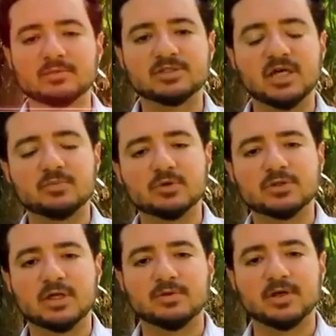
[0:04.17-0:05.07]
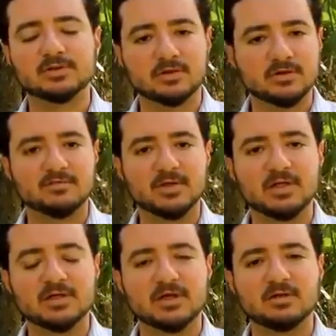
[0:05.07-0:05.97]
my name is Chad Booksam with Alternative
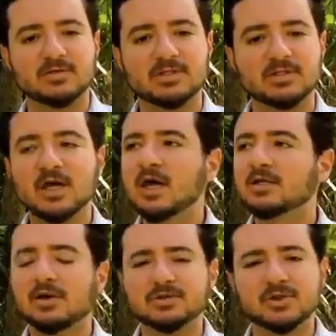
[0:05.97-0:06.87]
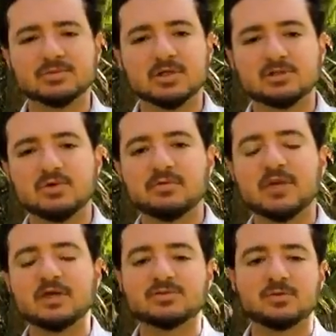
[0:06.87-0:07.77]
Media Television. Donald Trump's on a
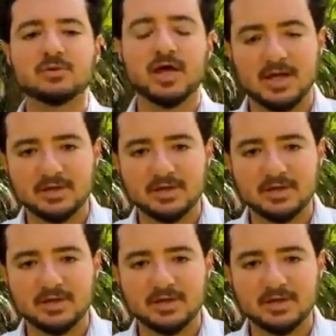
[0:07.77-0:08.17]
12-day tour to